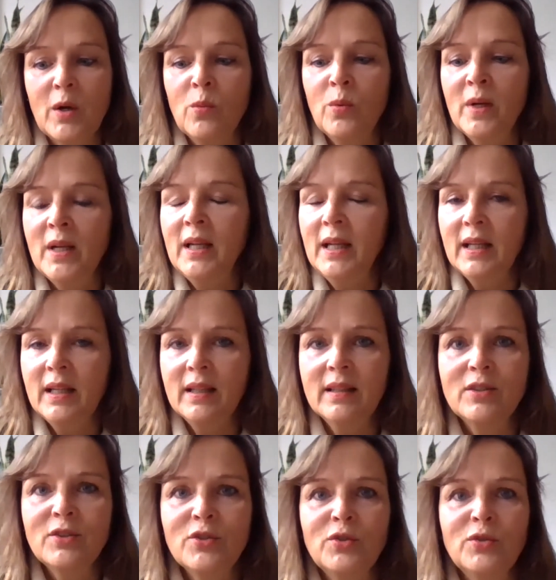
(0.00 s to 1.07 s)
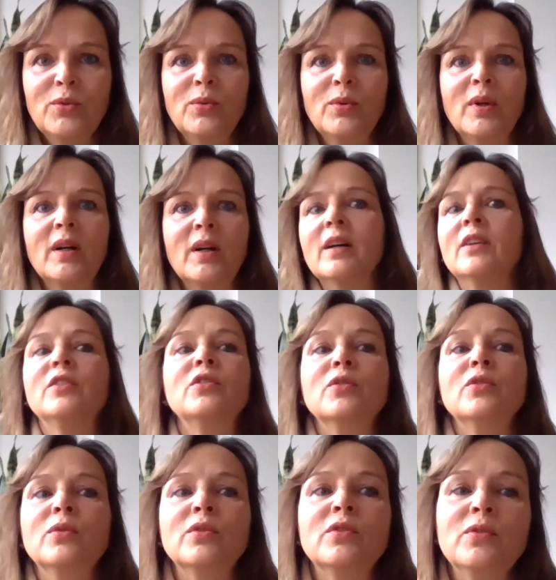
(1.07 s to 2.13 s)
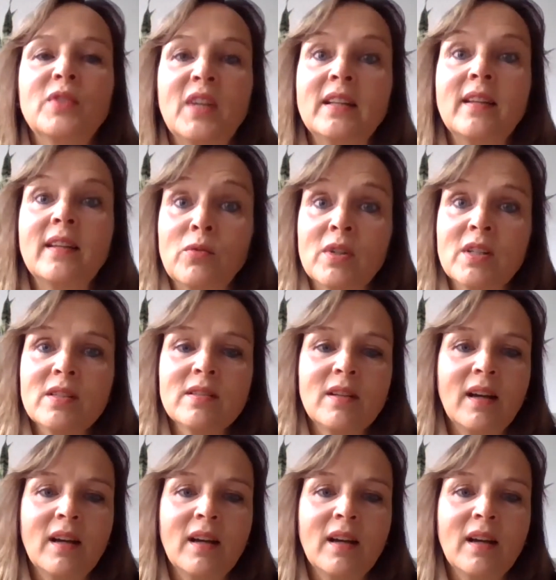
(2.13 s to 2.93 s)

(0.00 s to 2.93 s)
willing to take that risk?